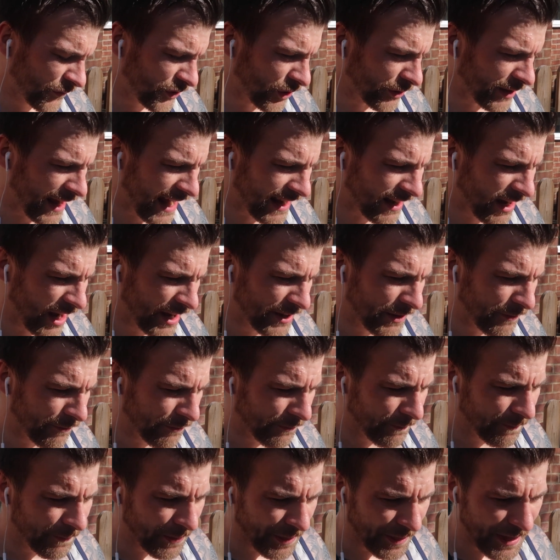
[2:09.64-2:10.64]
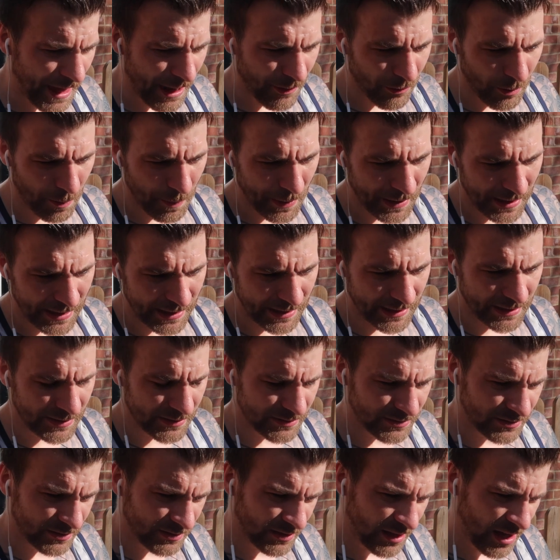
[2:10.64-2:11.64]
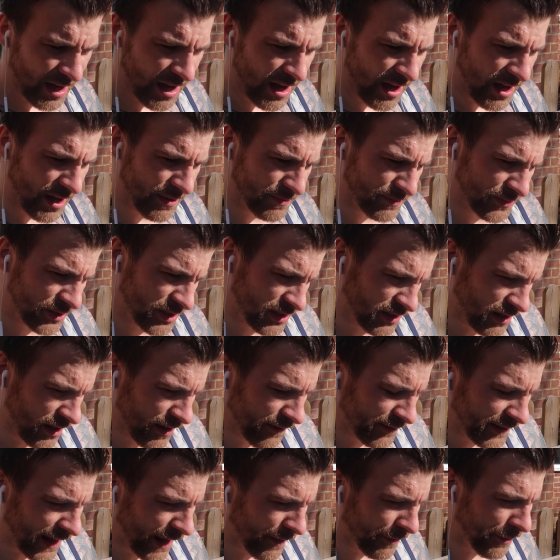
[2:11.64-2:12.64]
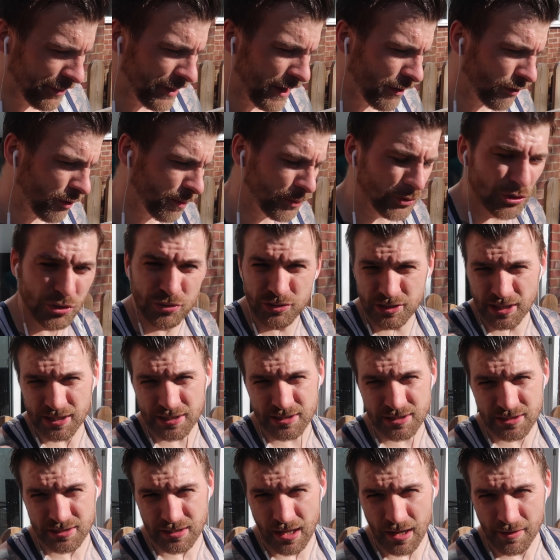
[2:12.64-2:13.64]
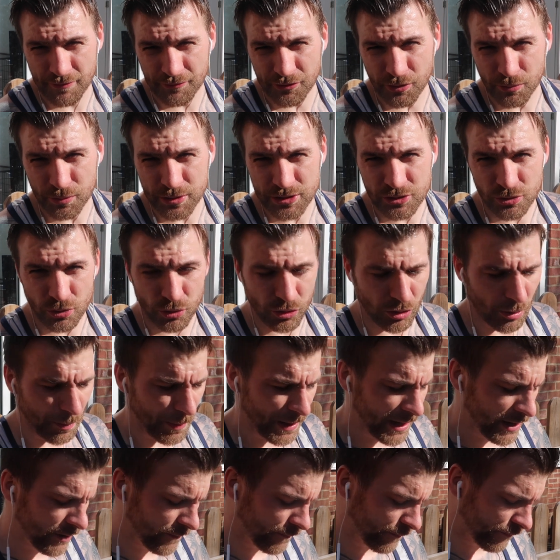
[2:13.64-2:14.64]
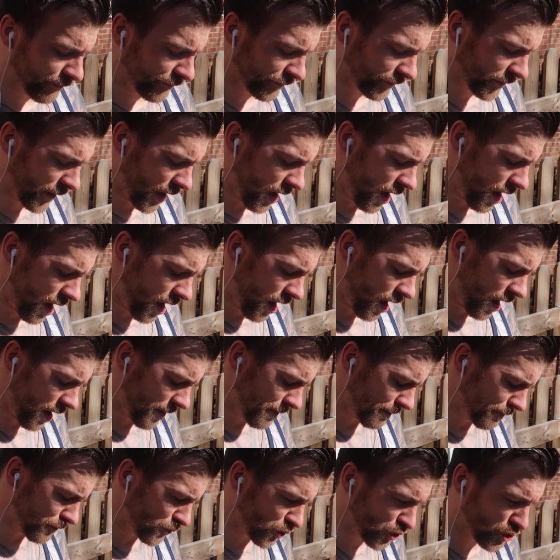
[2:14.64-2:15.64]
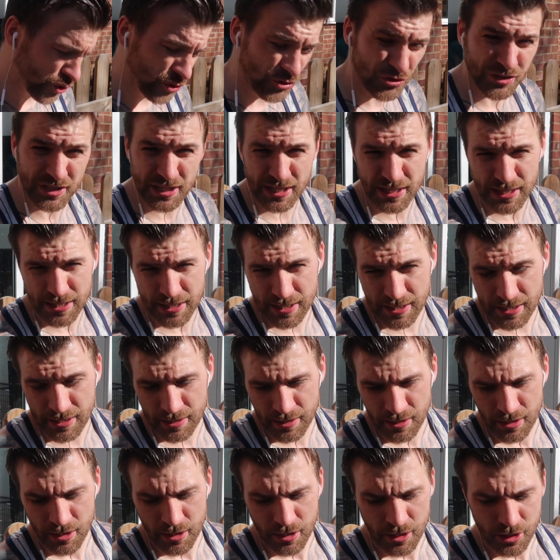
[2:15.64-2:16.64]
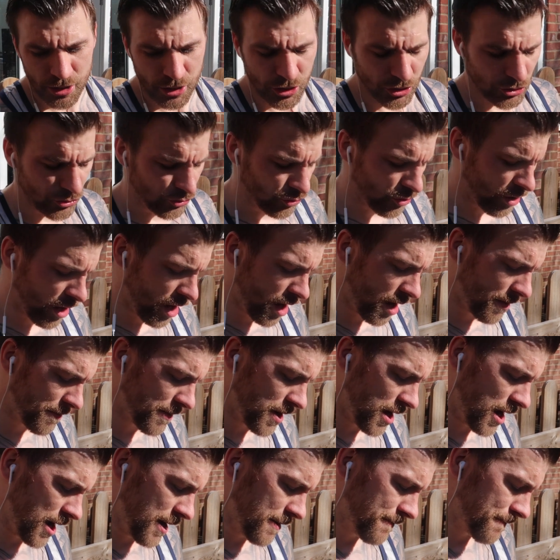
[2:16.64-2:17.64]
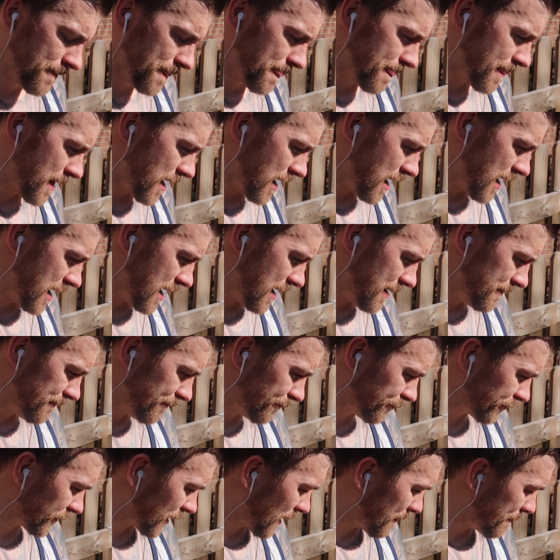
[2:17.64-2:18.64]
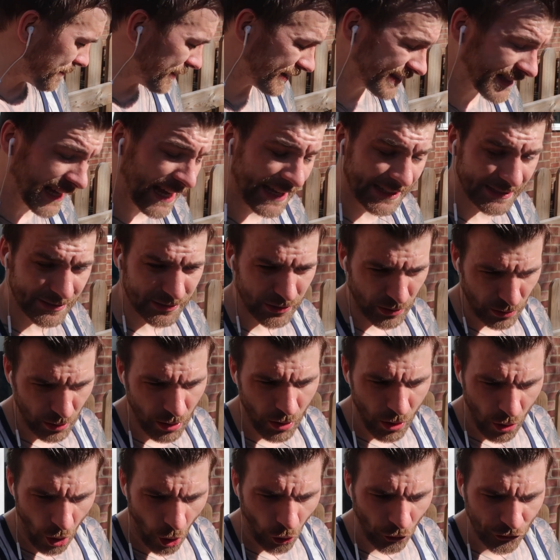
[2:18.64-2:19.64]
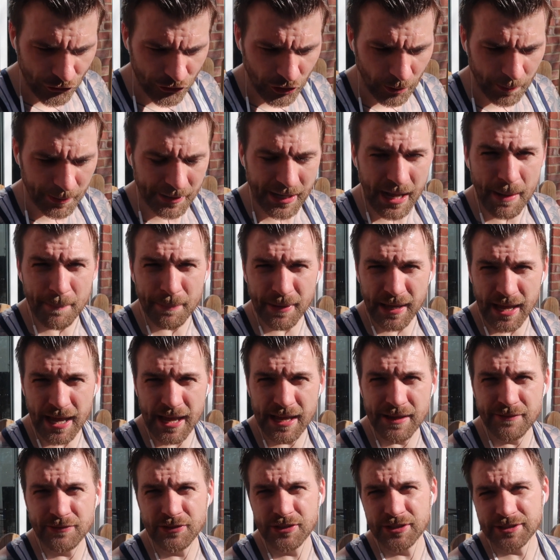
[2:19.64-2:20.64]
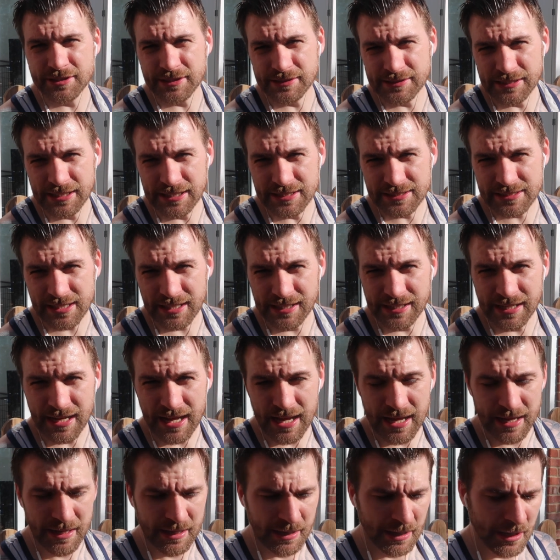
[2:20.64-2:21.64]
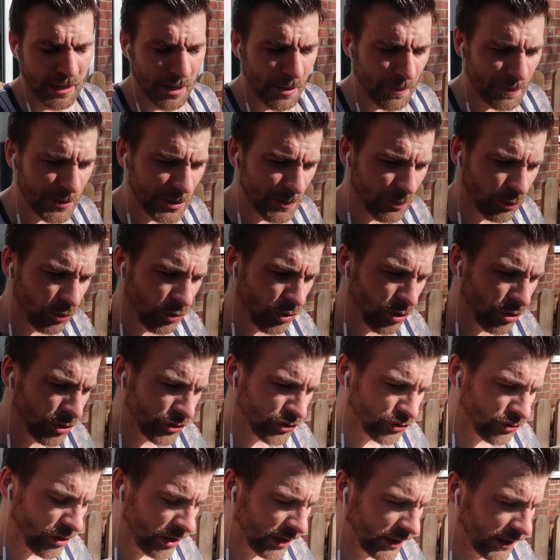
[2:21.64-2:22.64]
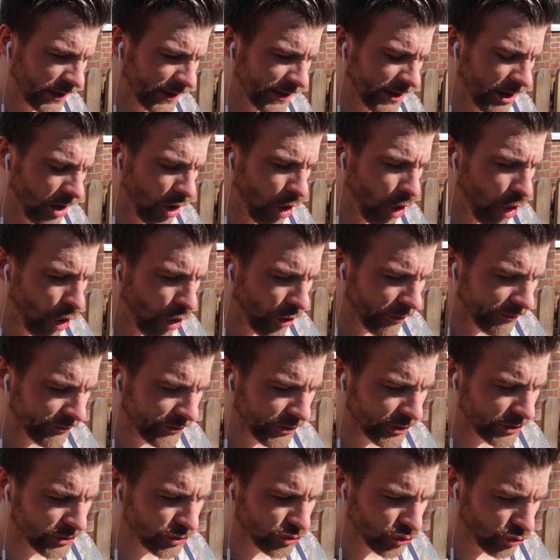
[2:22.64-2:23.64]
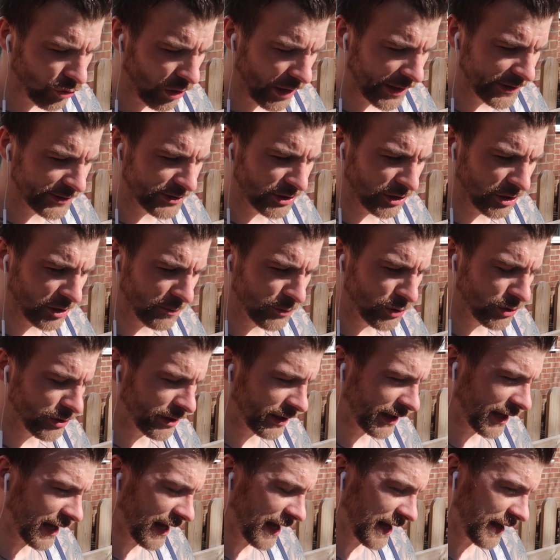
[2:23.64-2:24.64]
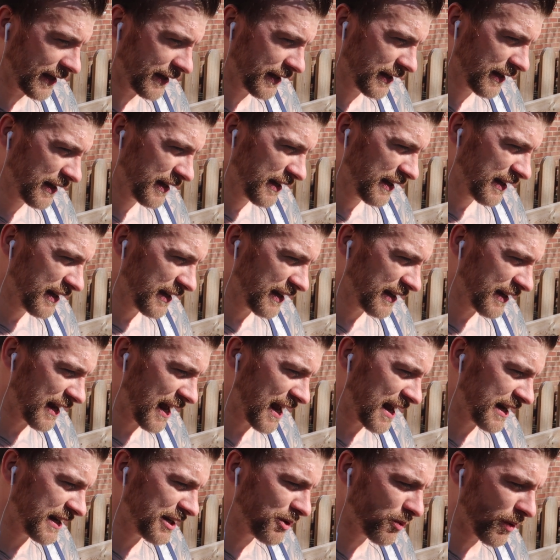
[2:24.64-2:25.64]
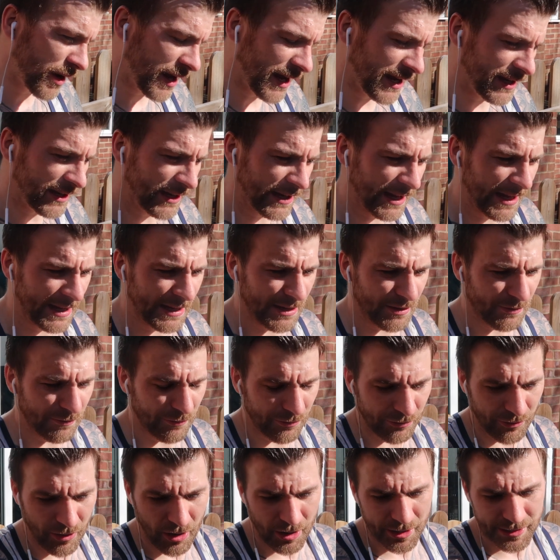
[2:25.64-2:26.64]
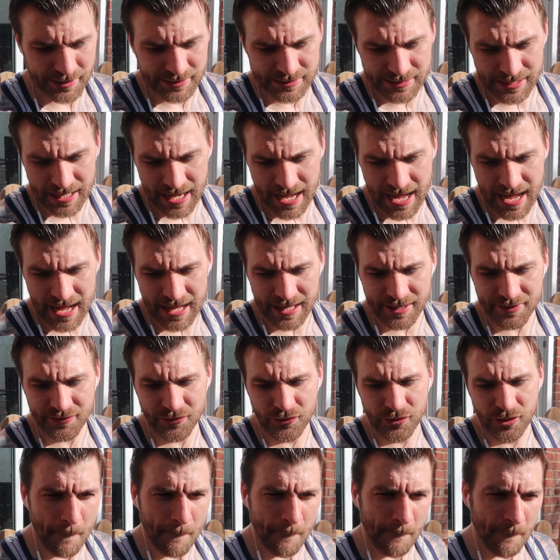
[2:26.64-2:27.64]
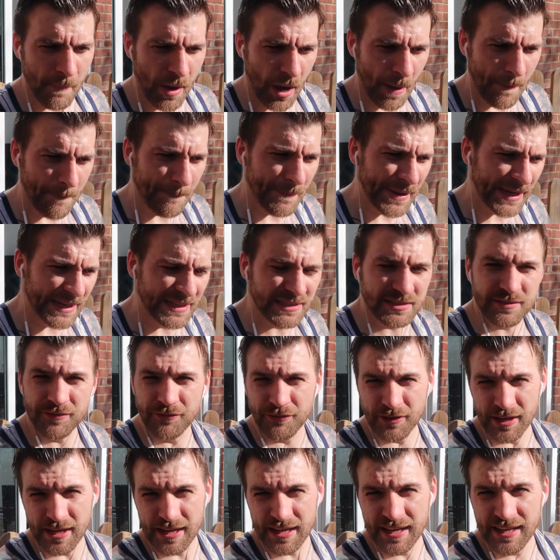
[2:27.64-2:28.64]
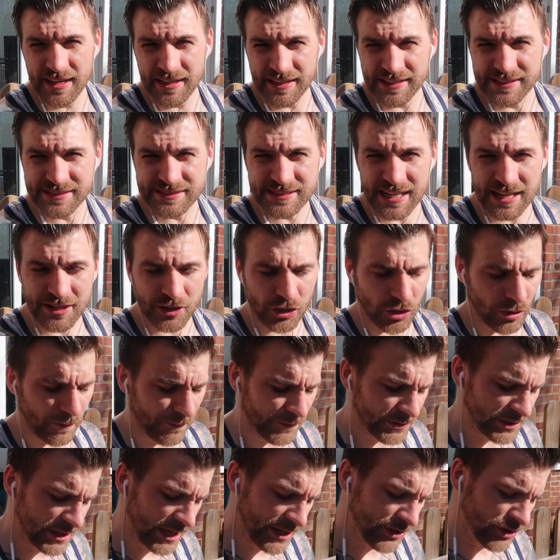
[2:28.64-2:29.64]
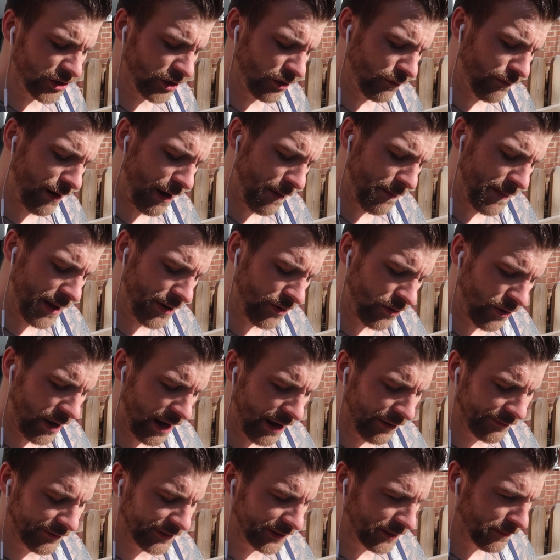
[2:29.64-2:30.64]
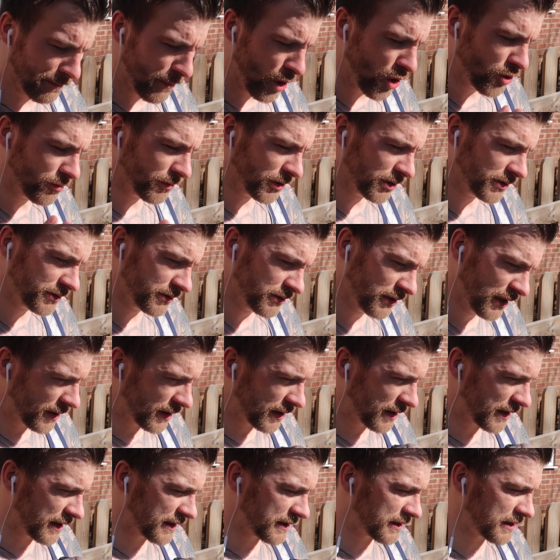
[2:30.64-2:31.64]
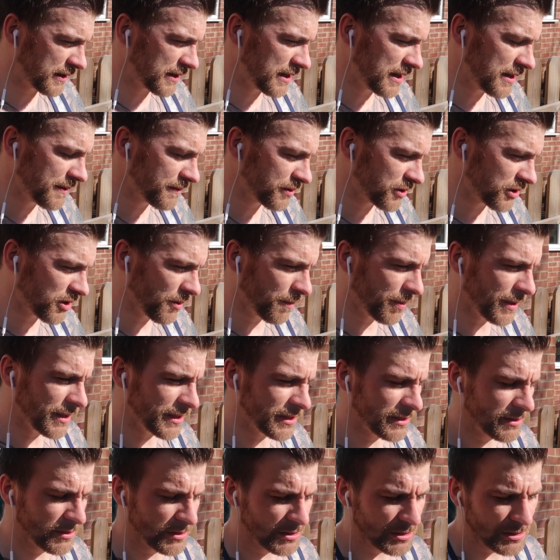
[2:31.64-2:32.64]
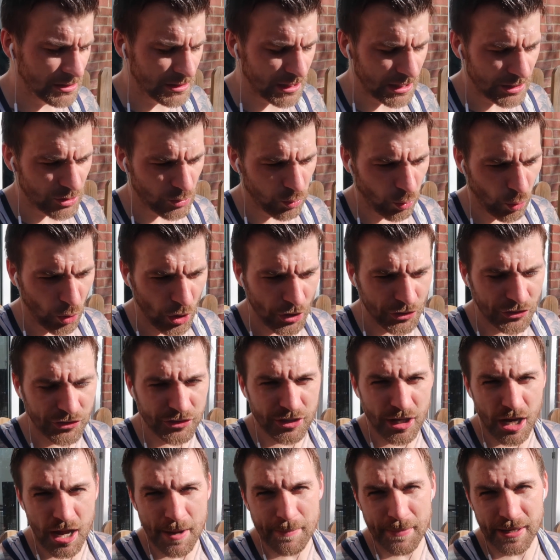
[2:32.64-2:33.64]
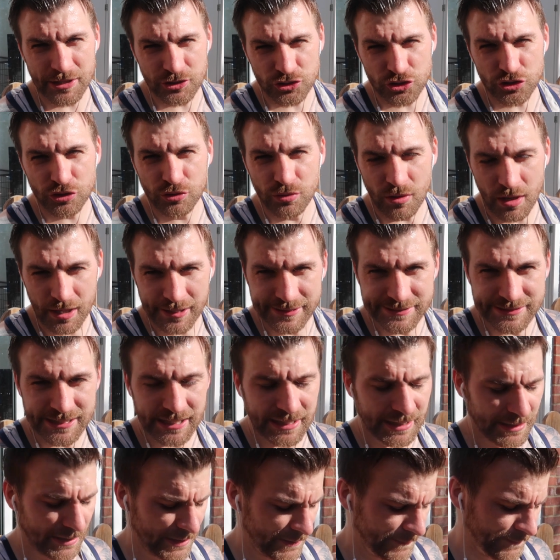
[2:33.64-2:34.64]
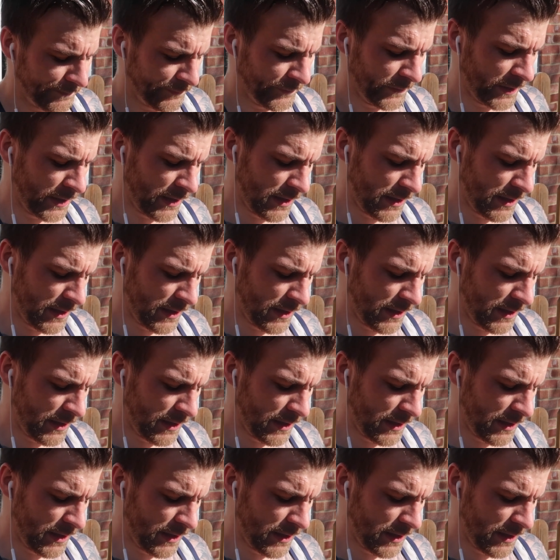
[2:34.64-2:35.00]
So that kind of therapy um, stuff, that therapeutic stuff that we talk about, art, music, drama, um, but then on top of that, behaviors and things like that. People who are struggling are often trying to communicate in any way that they can find. And my biggest fear is that the conversation around mental health at the moment uh, seems to be this one dimensional idea